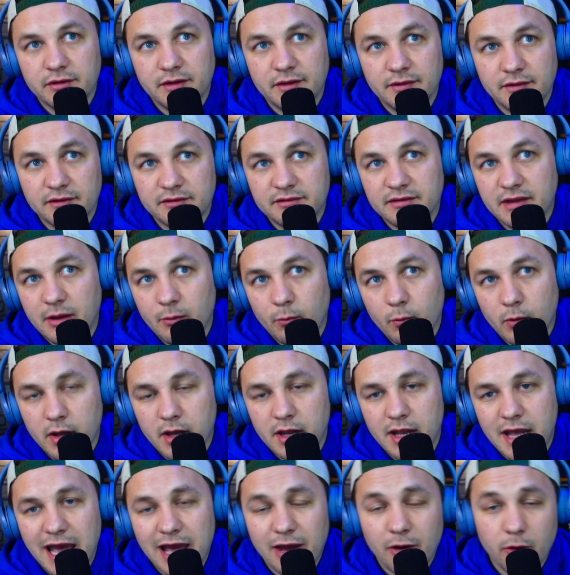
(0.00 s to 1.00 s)
in the same way
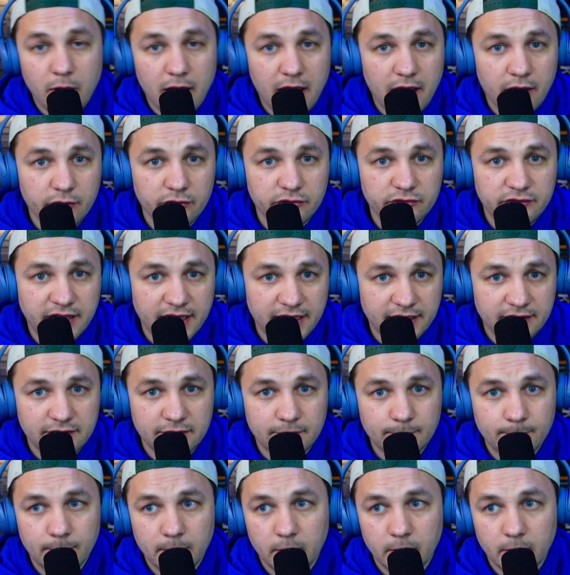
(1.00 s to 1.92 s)
at Ohio State.